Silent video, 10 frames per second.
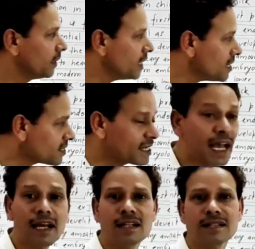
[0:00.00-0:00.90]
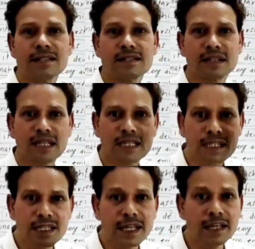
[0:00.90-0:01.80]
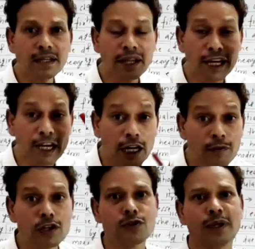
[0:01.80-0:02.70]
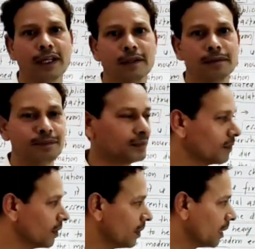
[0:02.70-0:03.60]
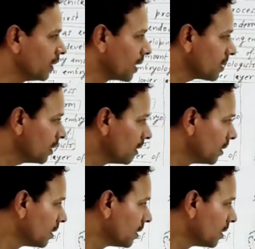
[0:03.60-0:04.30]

these cells sink individually in the